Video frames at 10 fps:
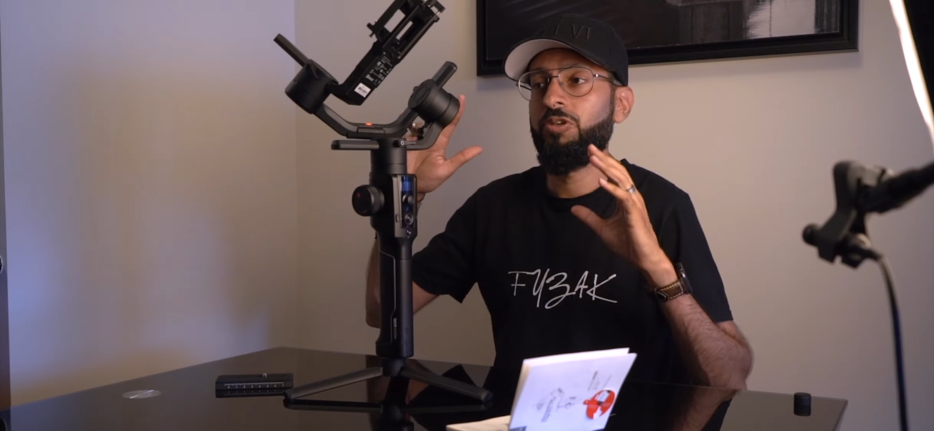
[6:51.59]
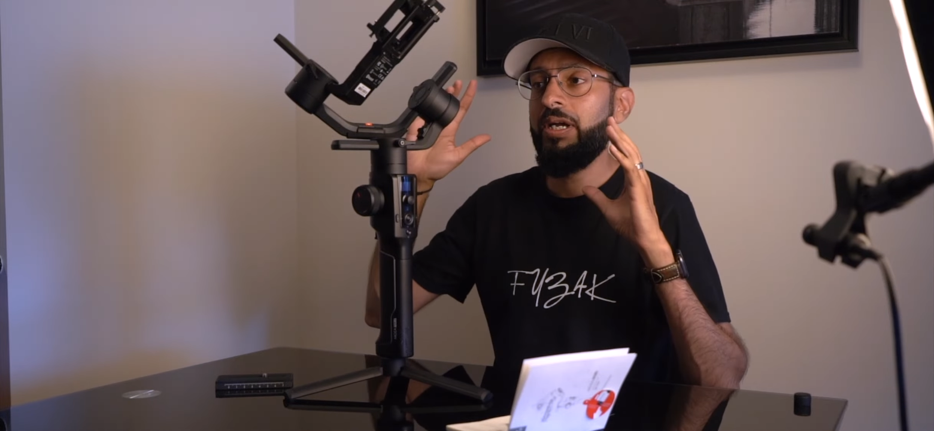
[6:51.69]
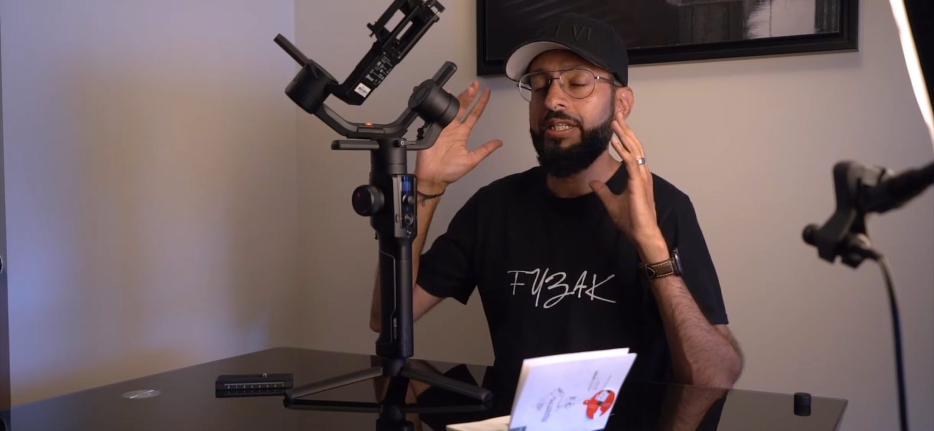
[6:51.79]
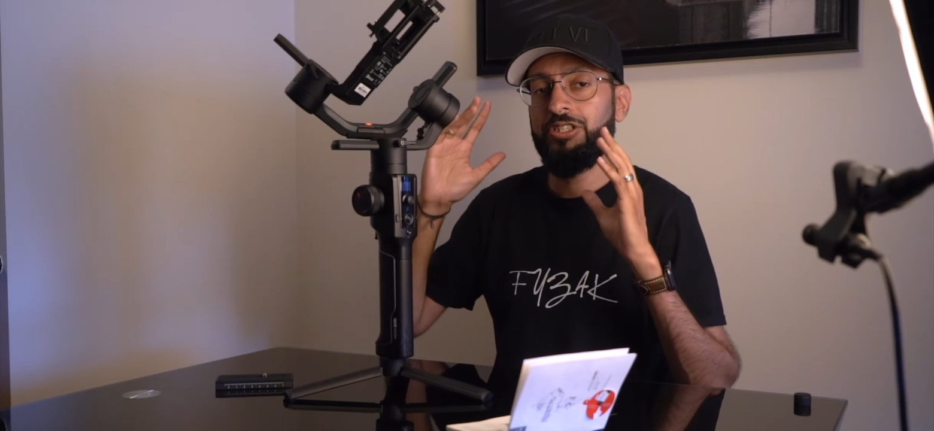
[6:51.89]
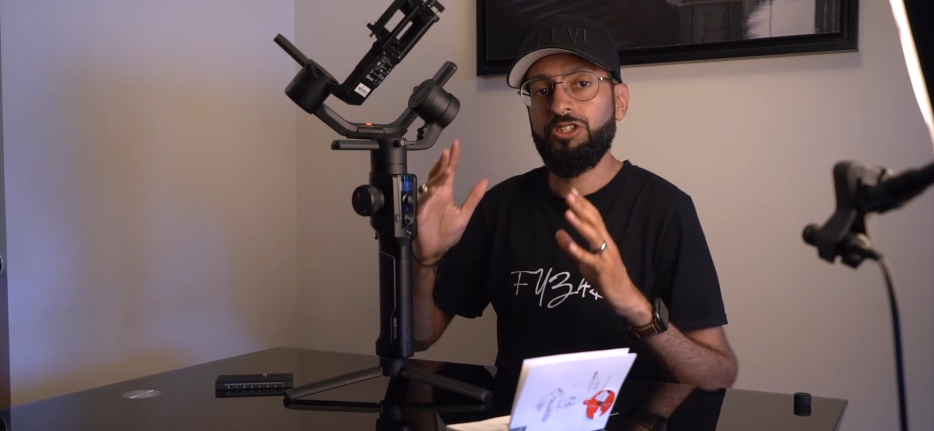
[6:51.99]

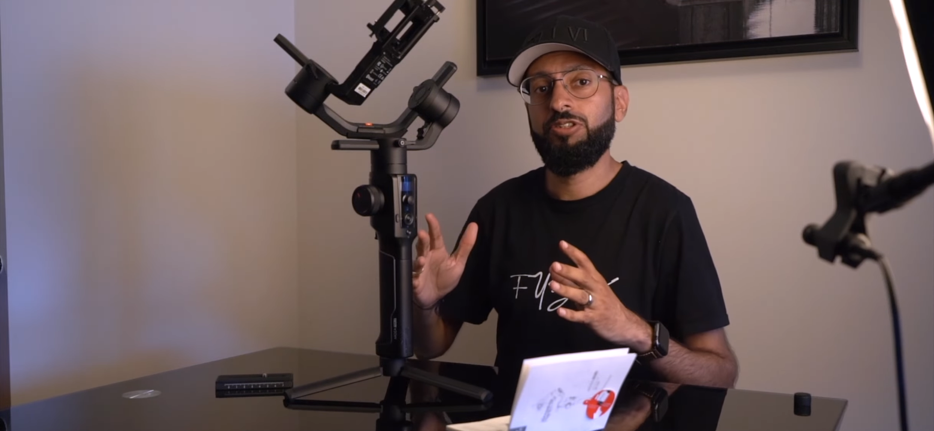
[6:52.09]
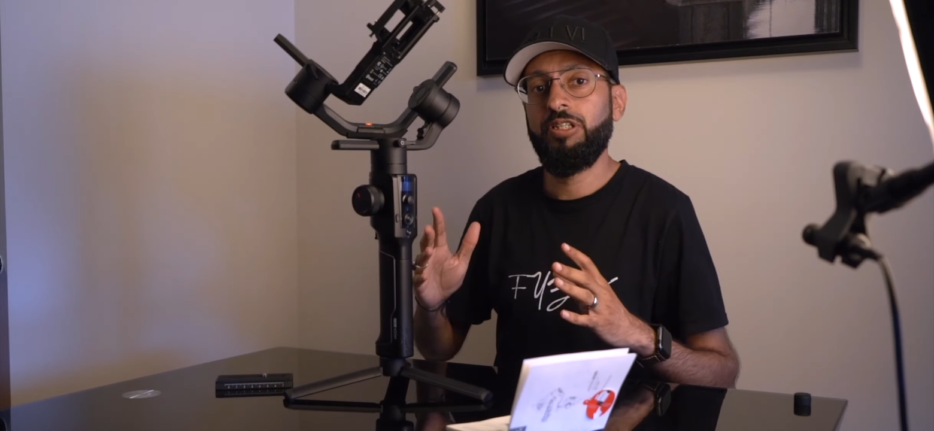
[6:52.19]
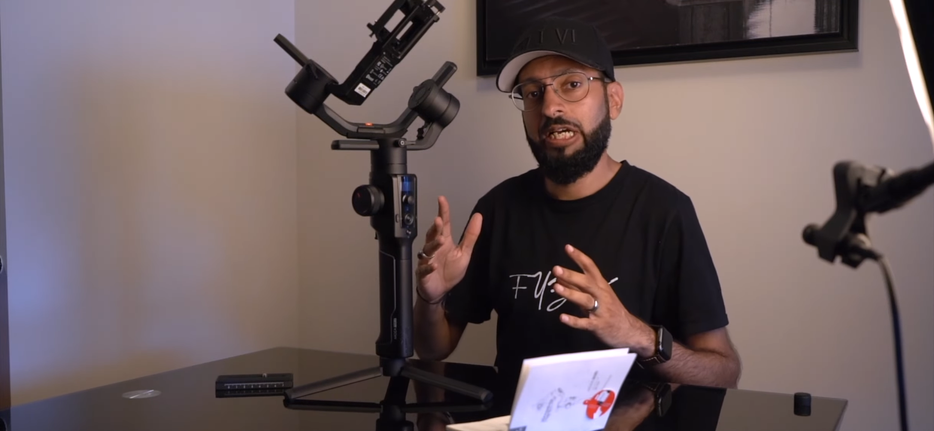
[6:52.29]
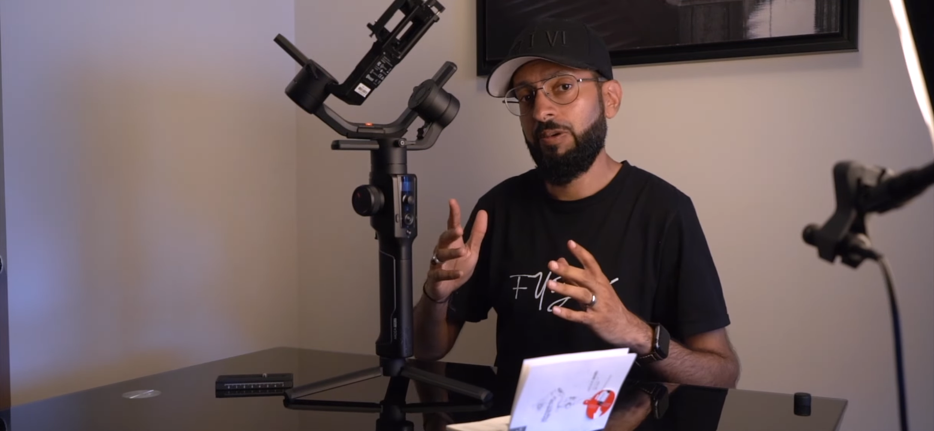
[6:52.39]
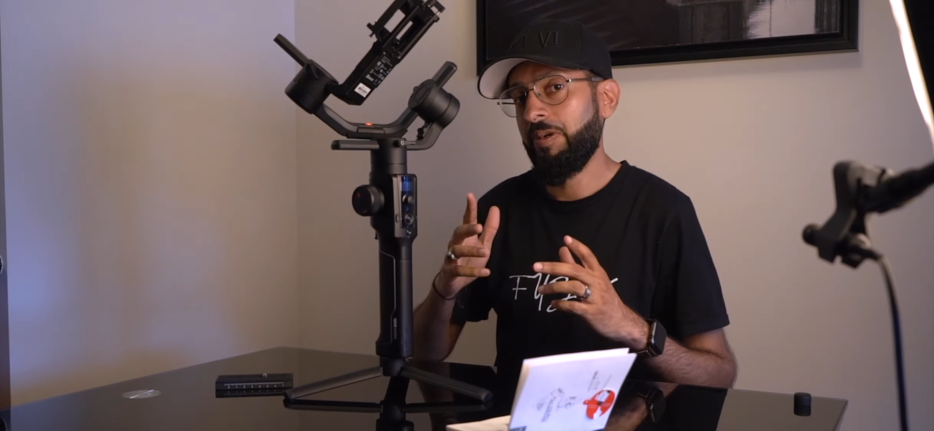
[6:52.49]
I can show you
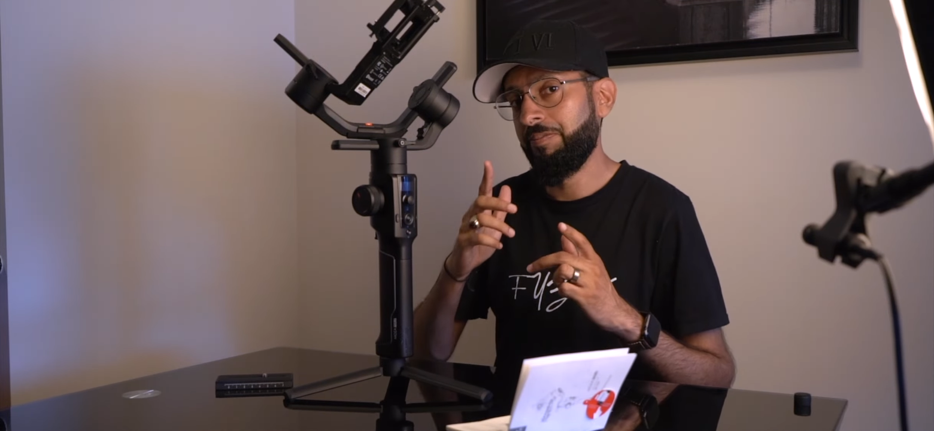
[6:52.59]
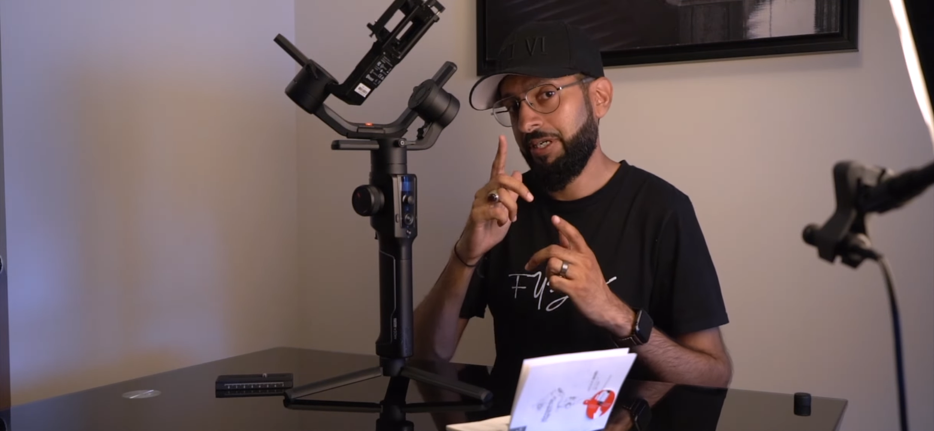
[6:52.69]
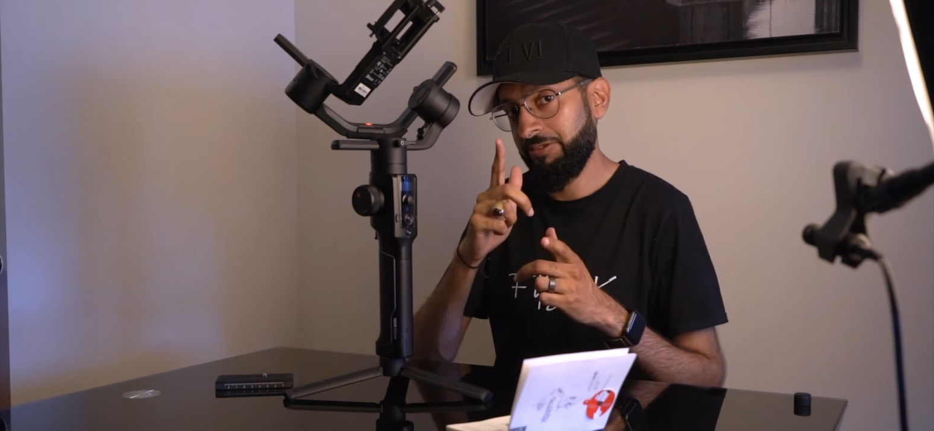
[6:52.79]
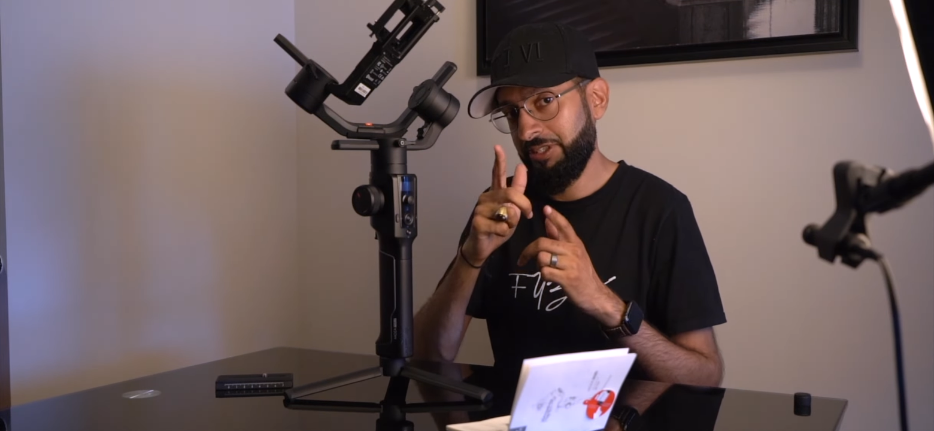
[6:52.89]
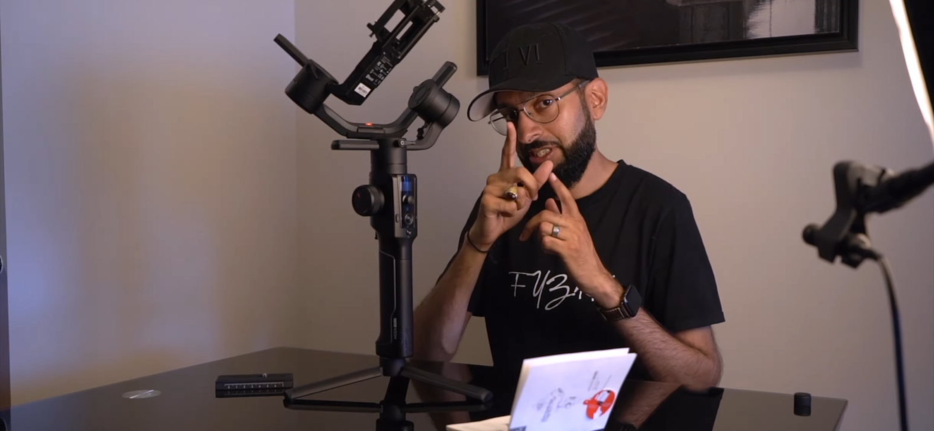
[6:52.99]
how I
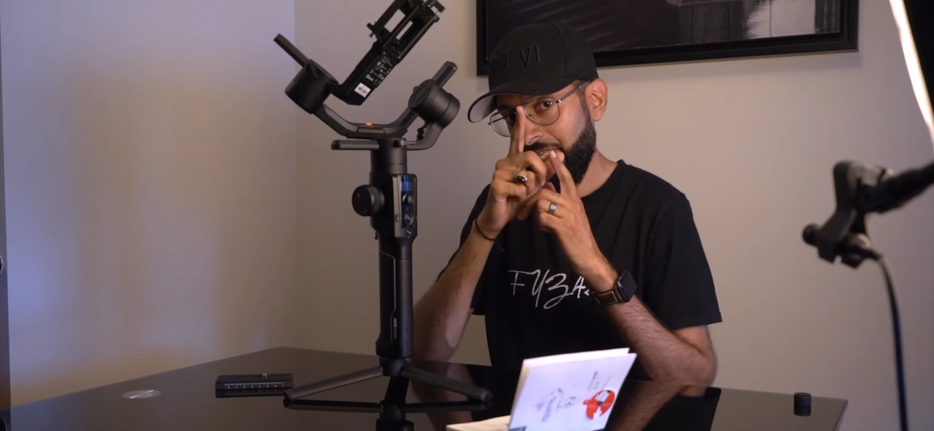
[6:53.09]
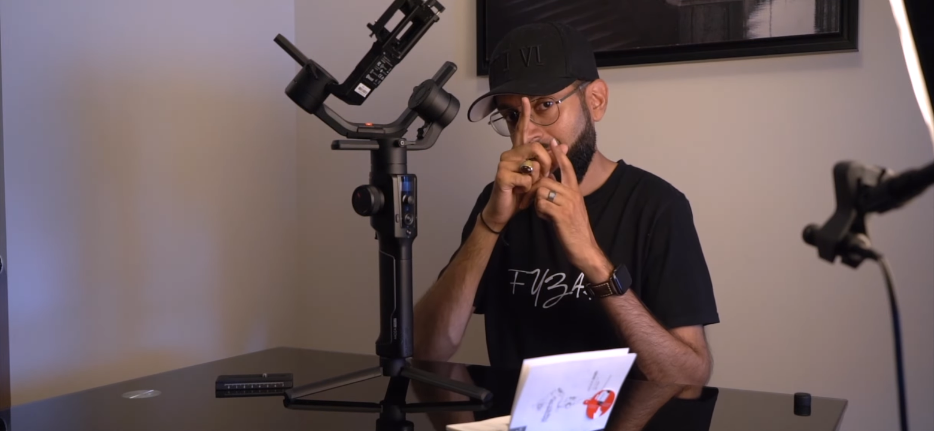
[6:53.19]
mount